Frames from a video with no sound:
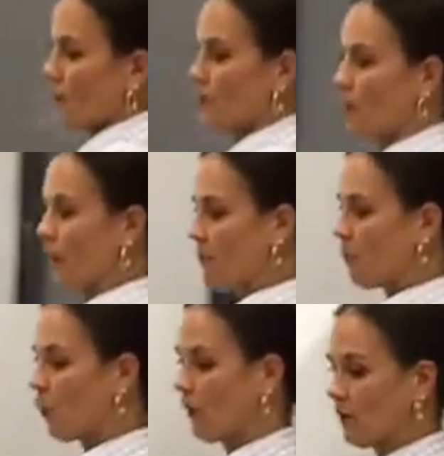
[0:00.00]
So
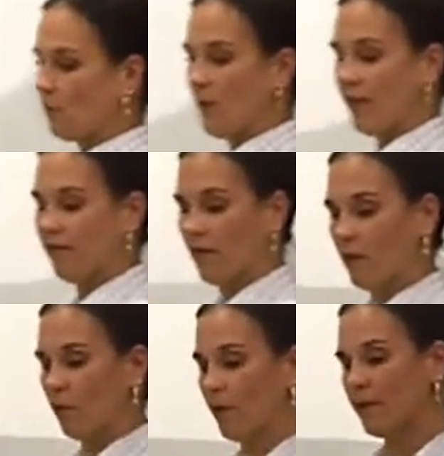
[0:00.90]
important
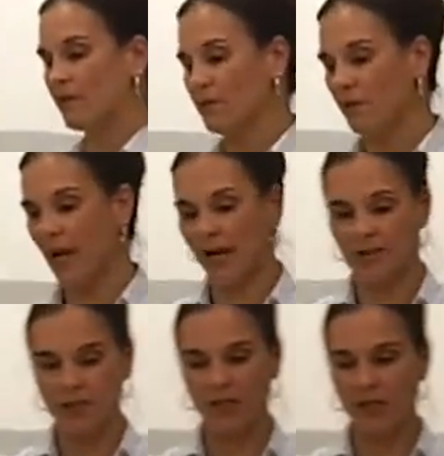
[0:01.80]
with this
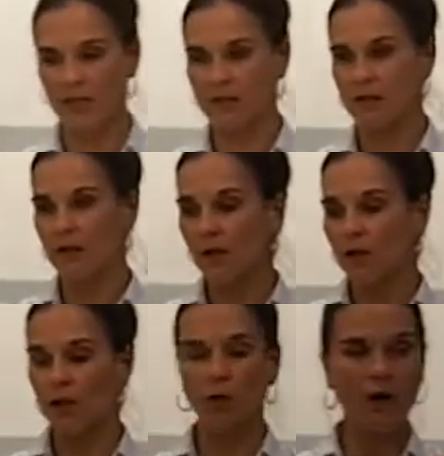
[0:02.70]
reaction is
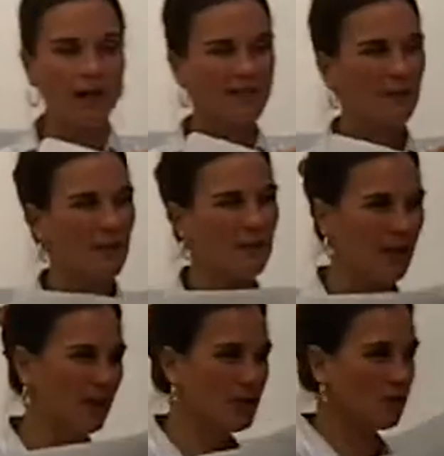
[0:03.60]
you want to be
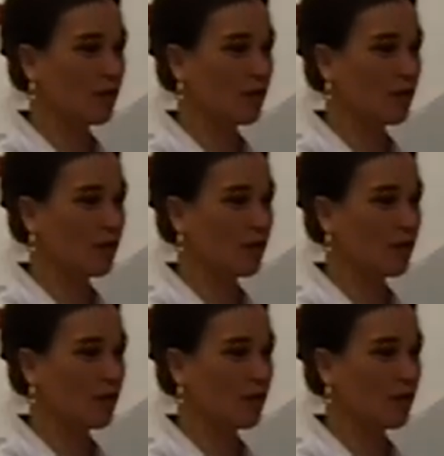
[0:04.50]
making